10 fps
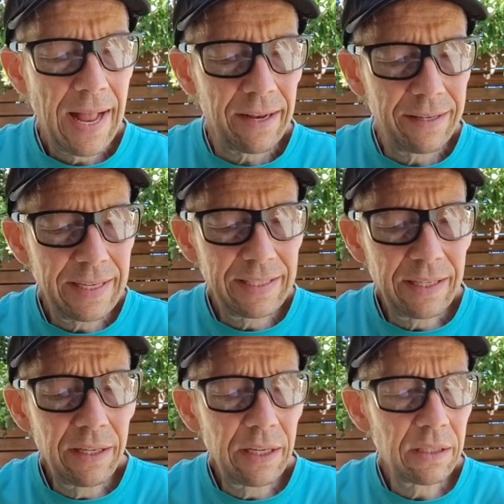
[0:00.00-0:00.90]
they did
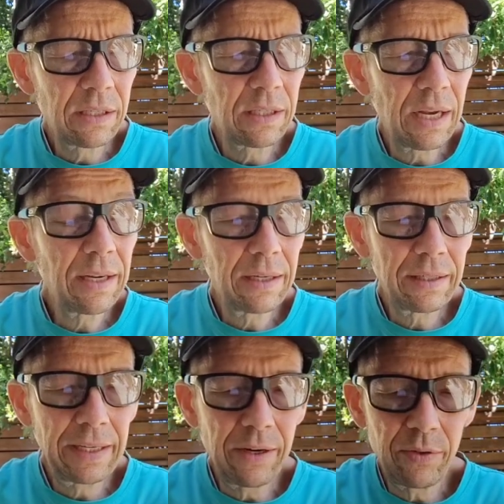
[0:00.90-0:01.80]
this,
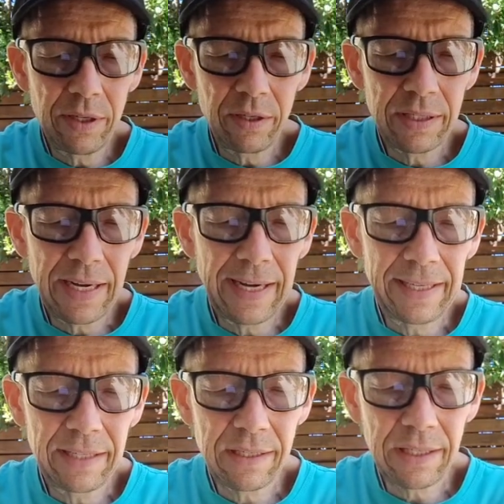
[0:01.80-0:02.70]
they're saying
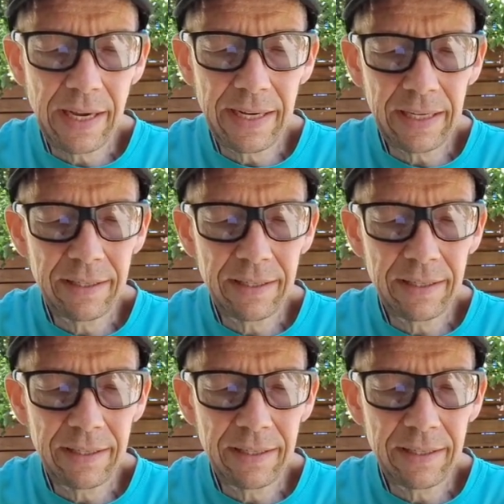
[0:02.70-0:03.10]
it's like,